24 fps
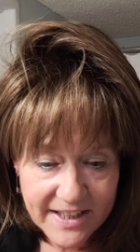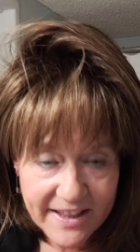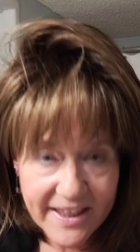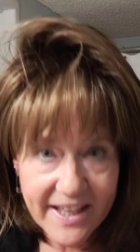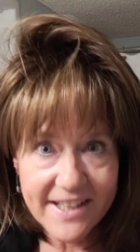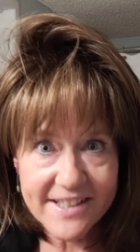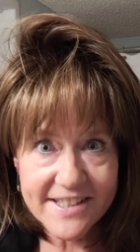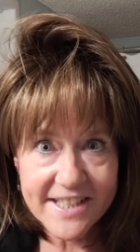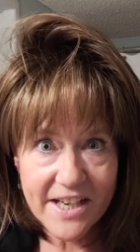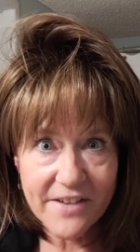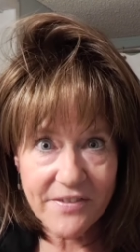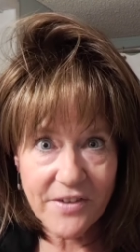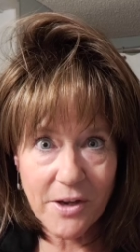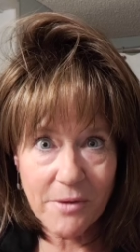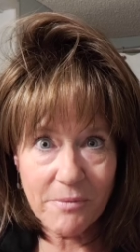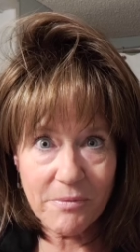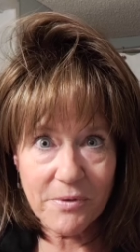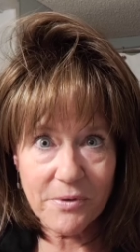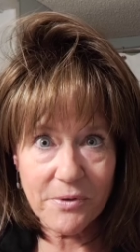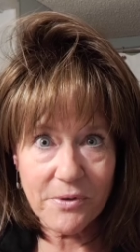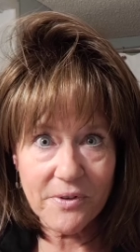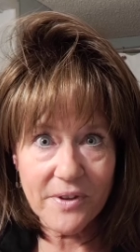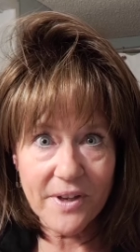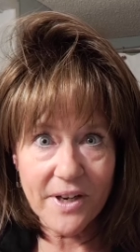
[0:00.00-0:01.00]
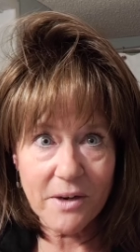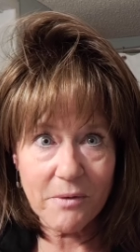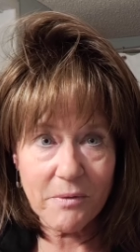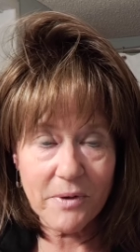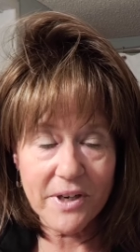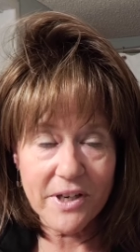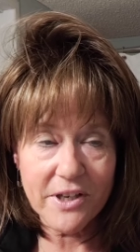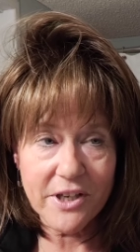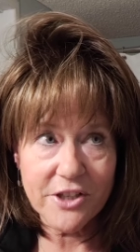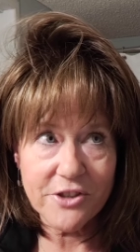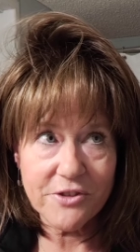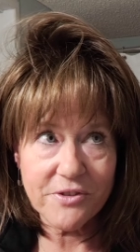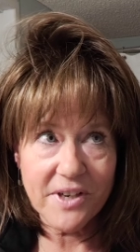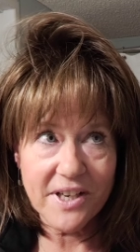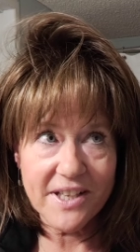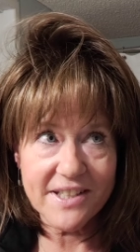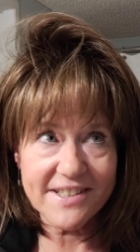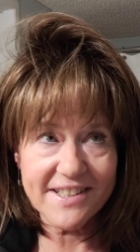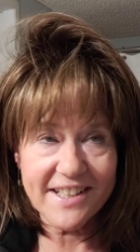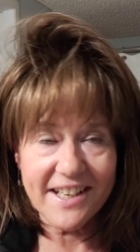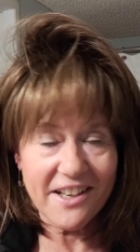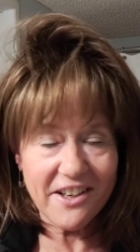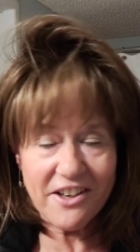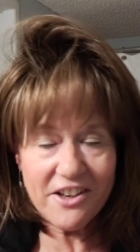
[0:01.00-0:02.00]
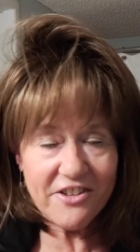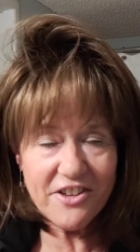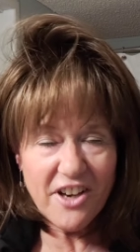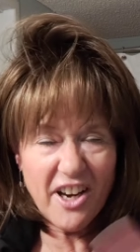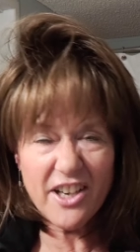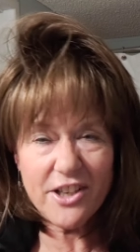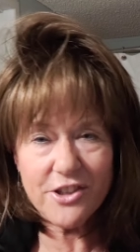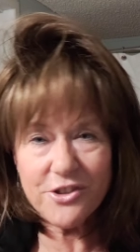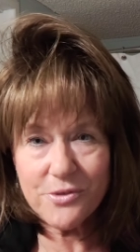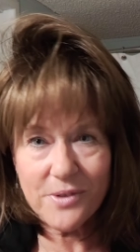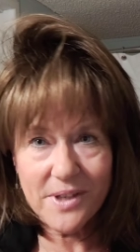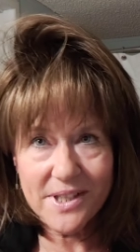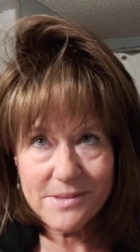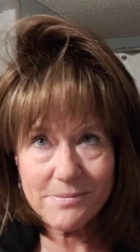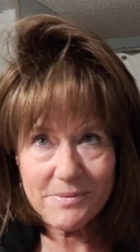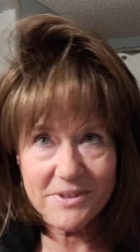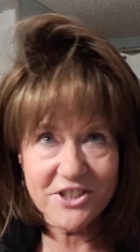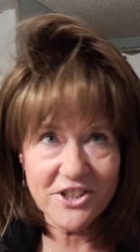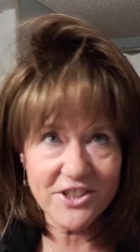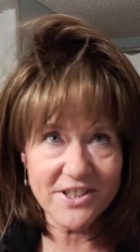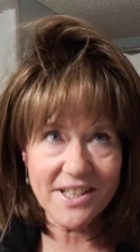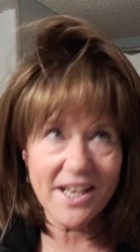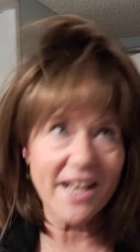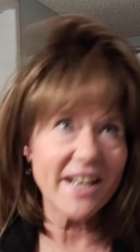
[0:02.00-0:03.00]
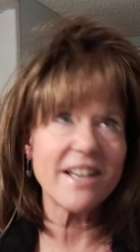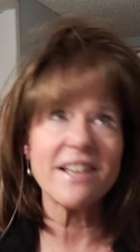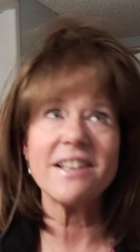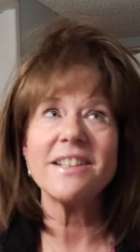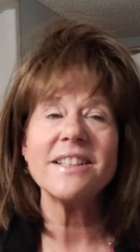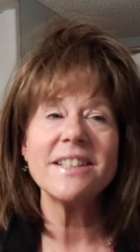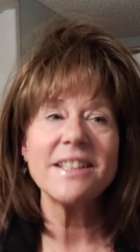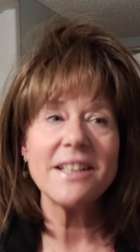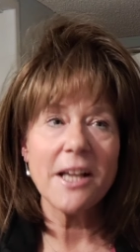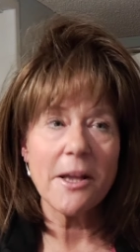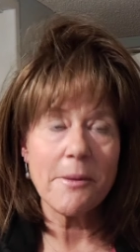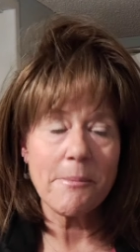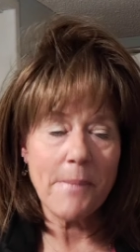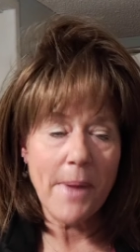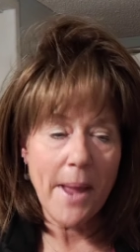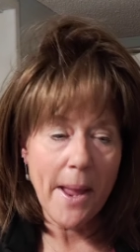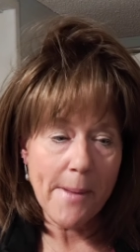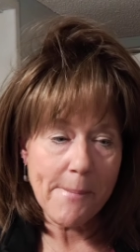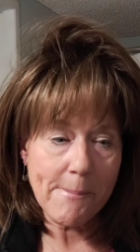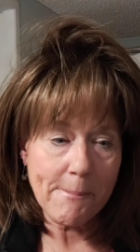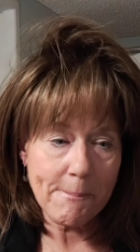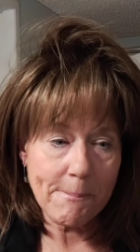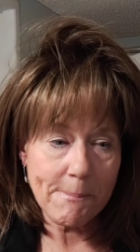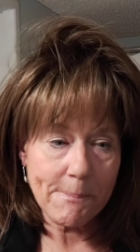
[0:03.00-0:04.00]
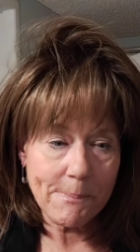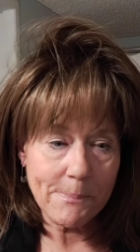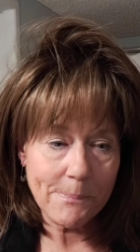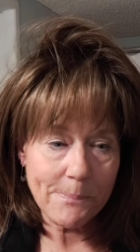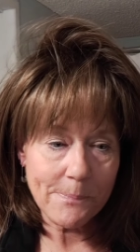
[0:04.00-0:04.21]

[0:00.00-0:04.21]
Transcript: things that have come through that I want to address, uh, not address, but just kind of, um,